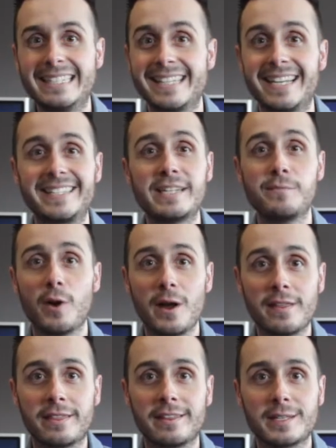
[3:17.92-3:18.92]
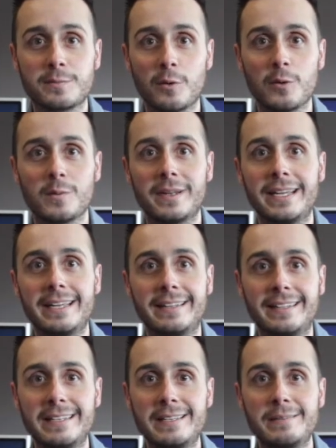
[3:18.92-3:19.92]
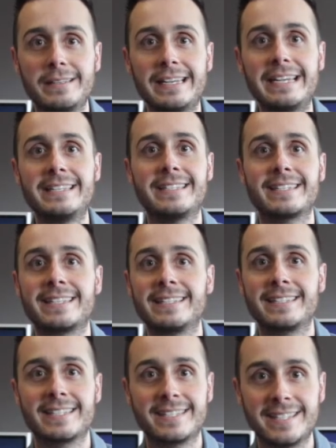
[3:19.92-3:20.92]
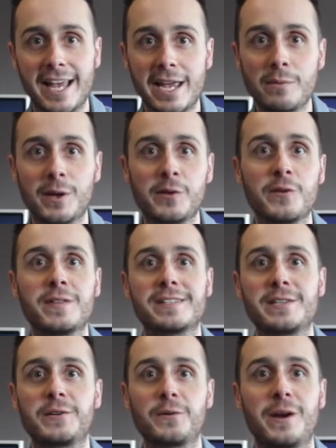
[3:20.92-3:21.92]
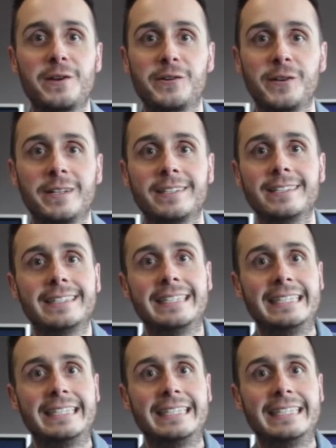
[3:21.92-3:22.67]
Take a deep breath is probably the easiest thing to say when you're in this situation.